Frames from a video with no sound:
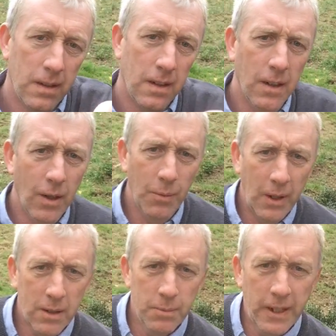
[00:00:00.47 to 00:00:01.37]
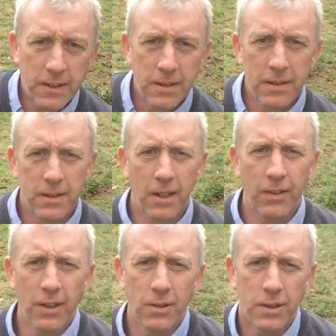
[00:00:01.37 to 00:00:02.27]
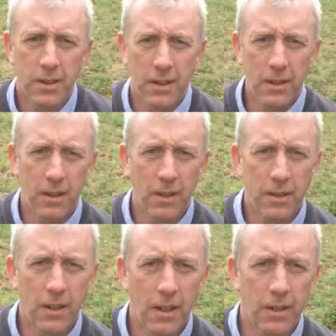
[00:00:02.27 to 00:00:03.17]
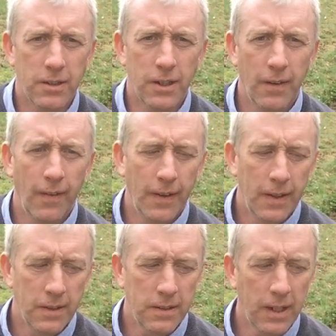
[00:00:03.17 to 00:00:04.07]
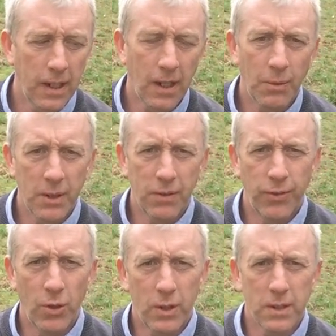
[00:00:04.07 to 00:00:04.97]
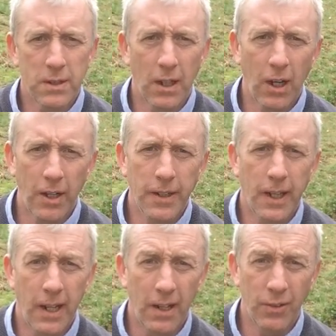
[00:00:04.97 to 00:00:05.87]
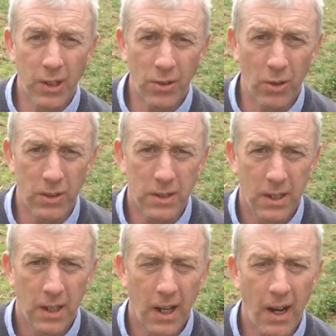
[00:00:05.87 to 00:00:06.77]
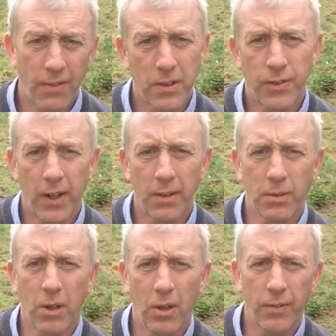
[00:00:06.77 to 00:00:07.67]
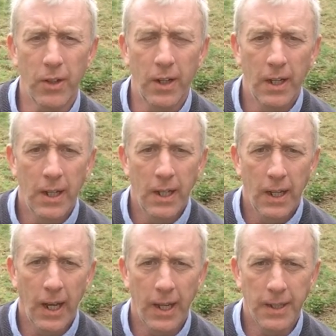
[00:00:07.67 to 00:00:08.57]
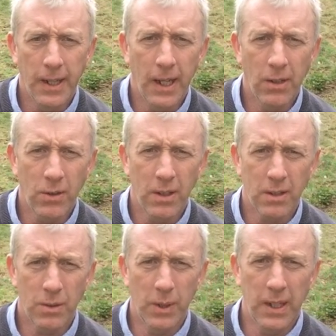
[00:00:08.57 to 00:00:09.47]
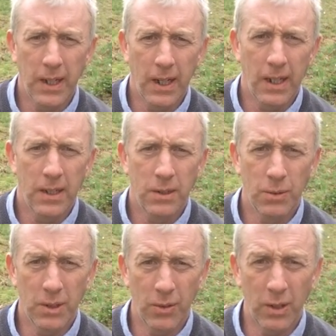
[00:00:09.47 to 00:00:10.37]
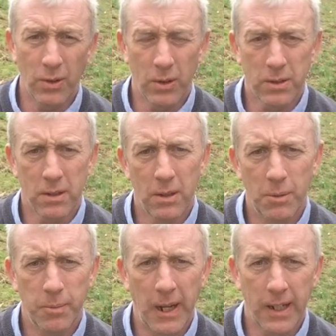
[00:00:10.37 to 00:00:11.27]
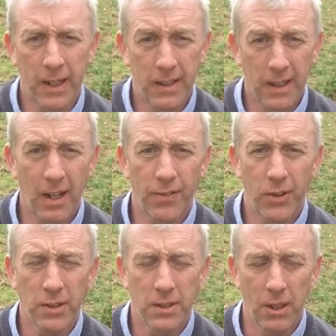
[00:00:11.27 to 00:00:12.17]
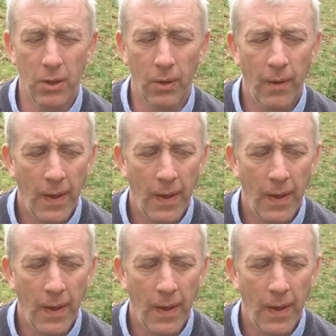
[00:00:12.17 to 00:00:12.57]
Hello and welcome back to the Dairy Unit in Kildalton College. Today I want to focus on regrowths, average farm cover, and looking at the way the regrowths are coming back, and they are very slow.